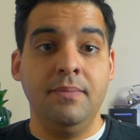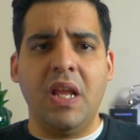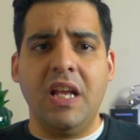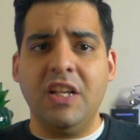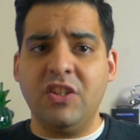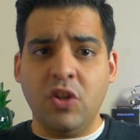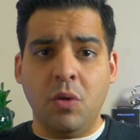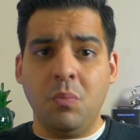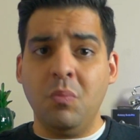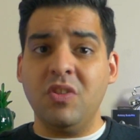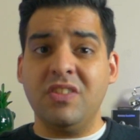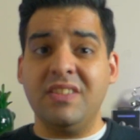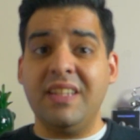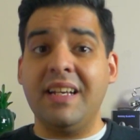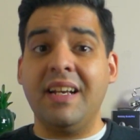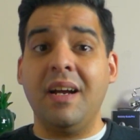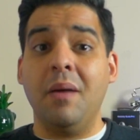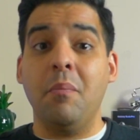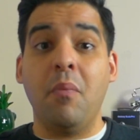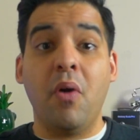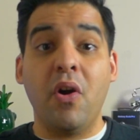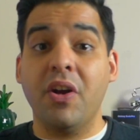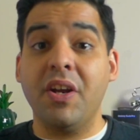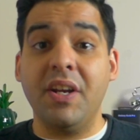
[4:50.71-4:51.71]
It's almost like a
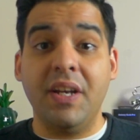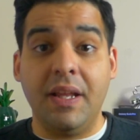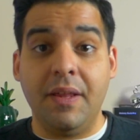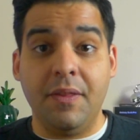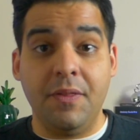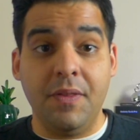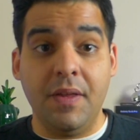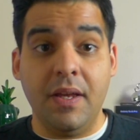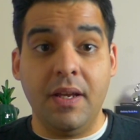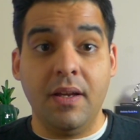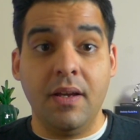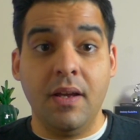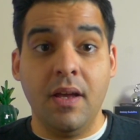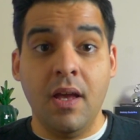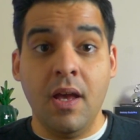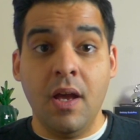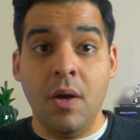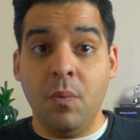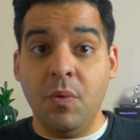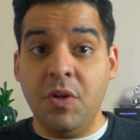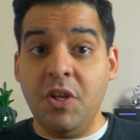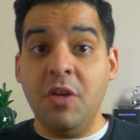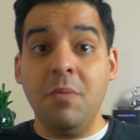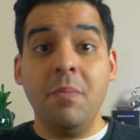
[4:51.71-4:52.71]
marketing thing.
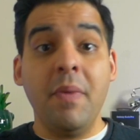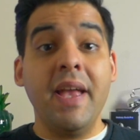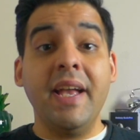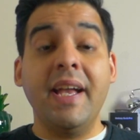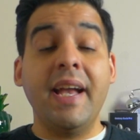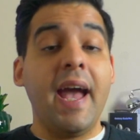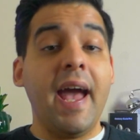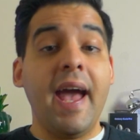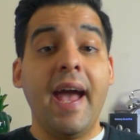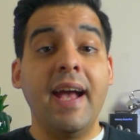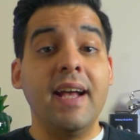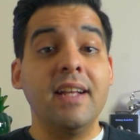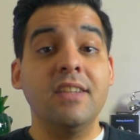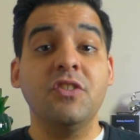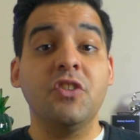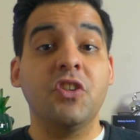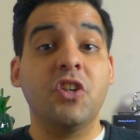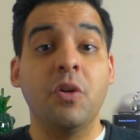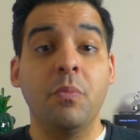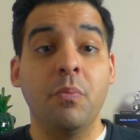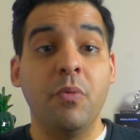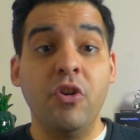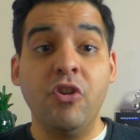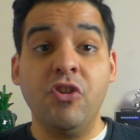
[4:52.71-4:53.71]
When you make ads or
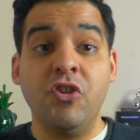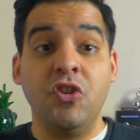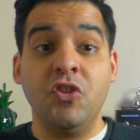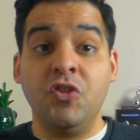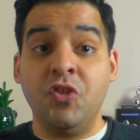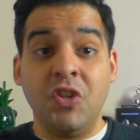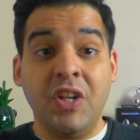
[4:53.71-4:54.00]
commercials,